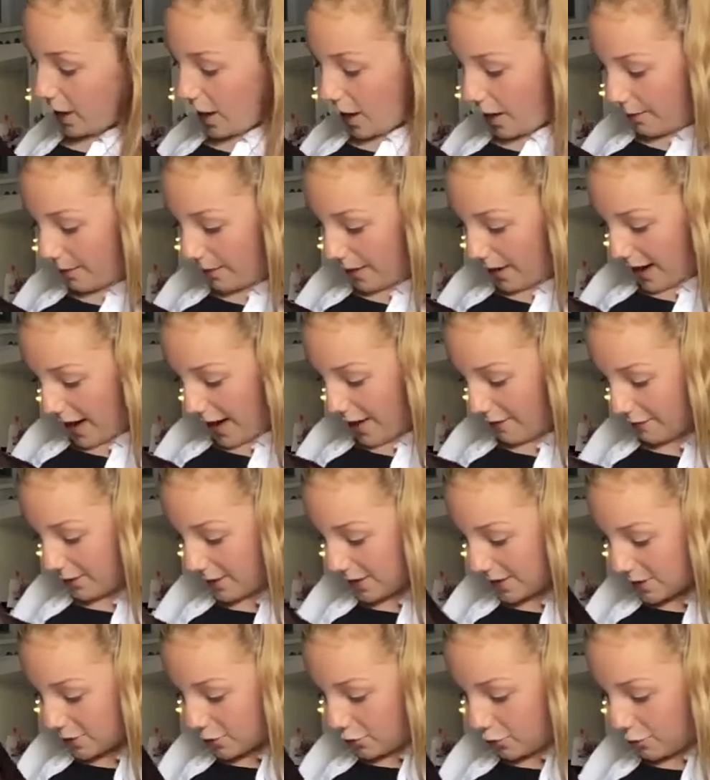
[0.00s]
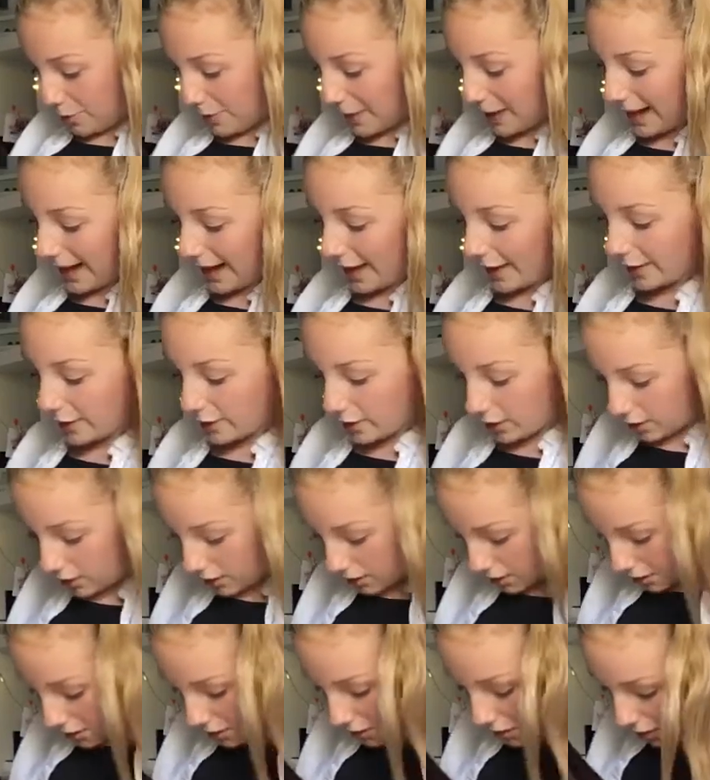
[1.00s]
Um, I have my school
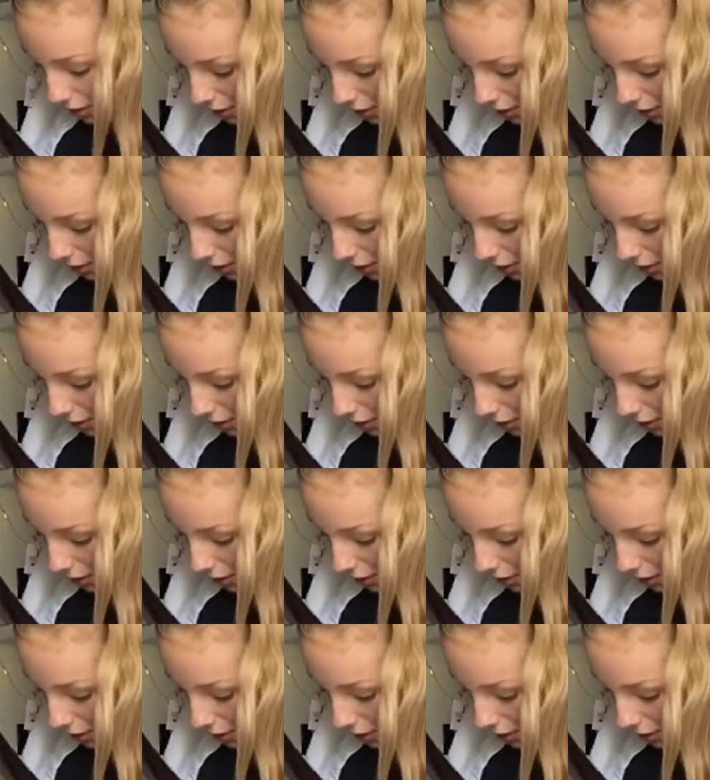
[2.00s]
planner.